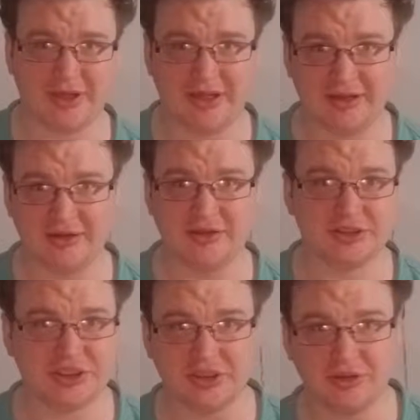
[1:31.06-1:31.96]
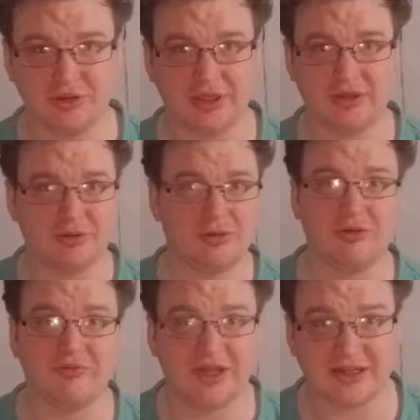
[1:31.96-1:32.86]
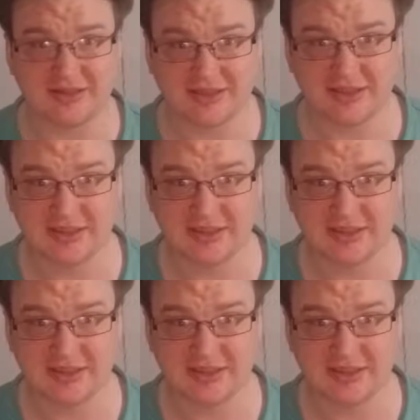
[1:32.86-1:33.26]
and qigong and all of that.